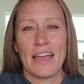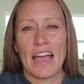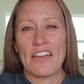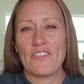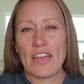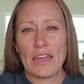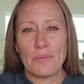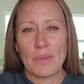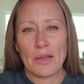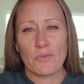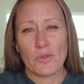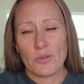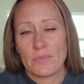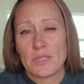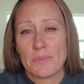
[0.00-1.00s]
I found my
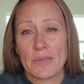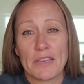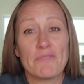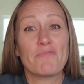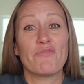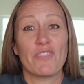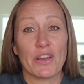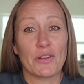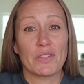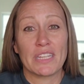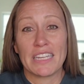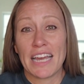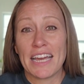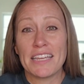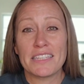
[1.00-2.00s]
room to be fairly
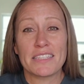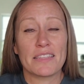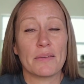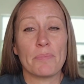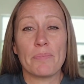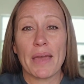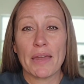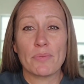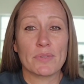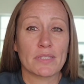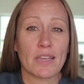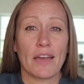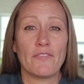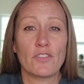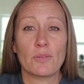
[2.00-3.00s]
nice, the bed was
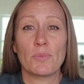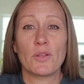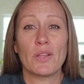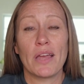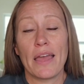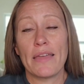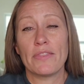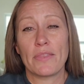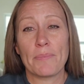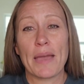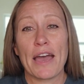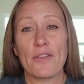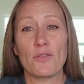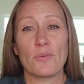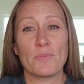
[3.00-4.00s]
comfortable, and the
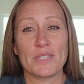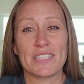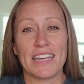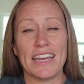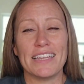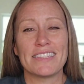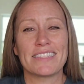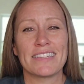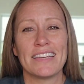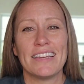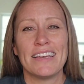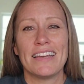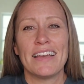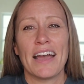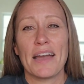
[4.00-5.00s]
bathroom was nice.
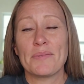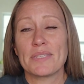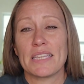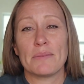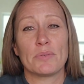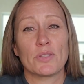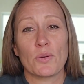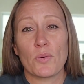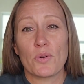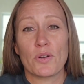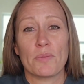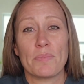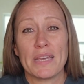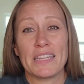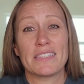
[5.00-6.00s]
I was able to
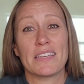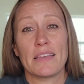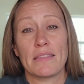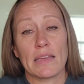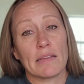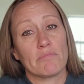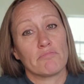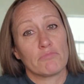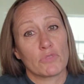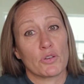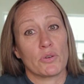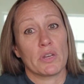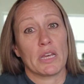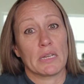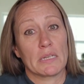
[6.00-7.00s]
order pizza that
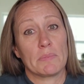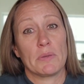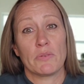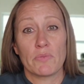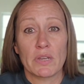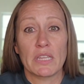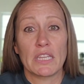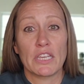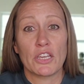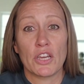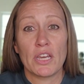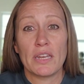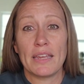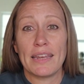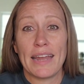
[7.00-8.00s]
turned out to be really
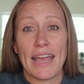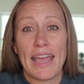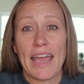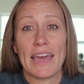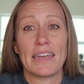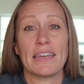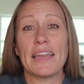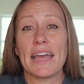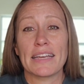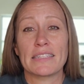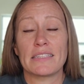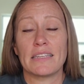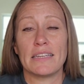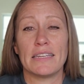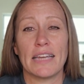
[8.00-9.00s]
good, and I had an
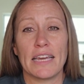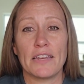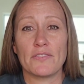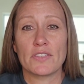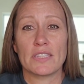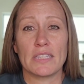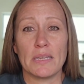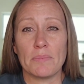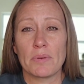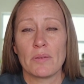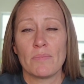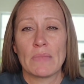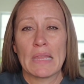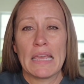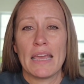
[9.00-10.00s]
excellent night of sleep.
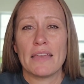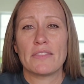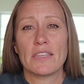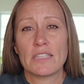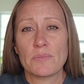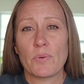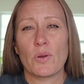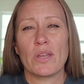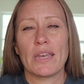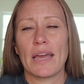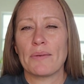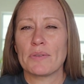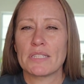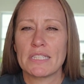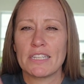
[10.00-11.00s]
At this point, I
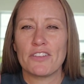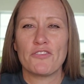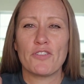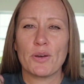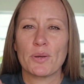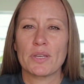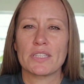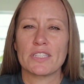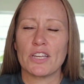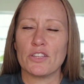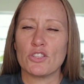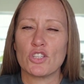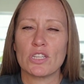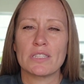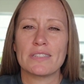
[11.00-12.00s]
was still focused
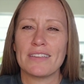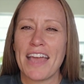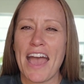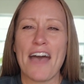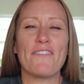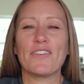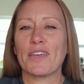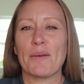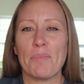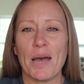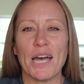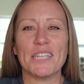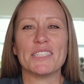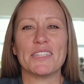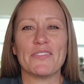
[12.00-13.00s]
on just having a
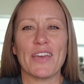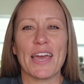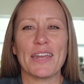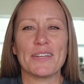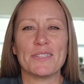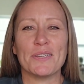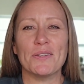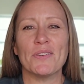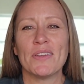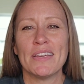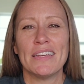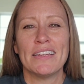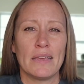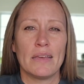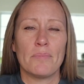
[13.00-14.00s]
positive attitude.
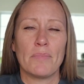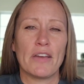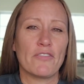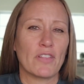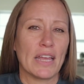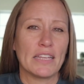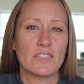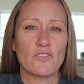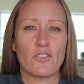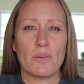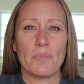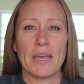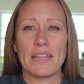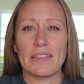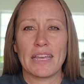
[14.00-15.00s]
My flights
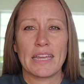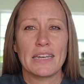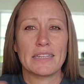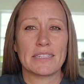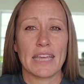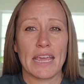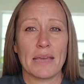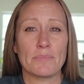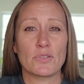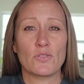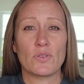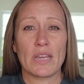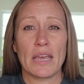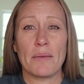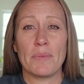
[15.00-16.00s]
from Atlanta to
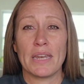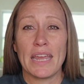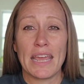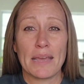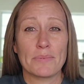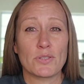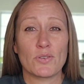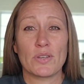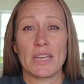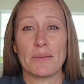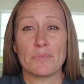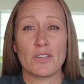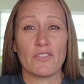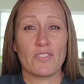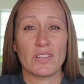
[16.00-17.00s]
Amsterdam and
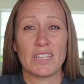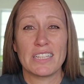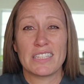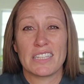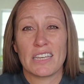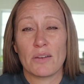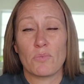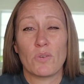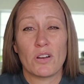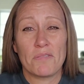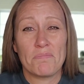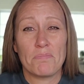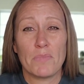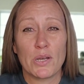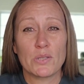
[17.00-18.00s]
Amsterdam to Valencia were
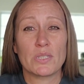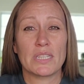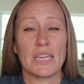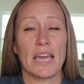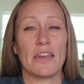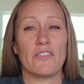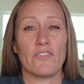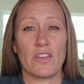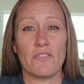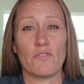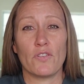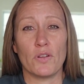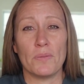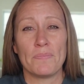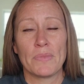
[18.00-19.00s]
mostly
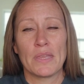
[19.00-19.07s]
uneventful.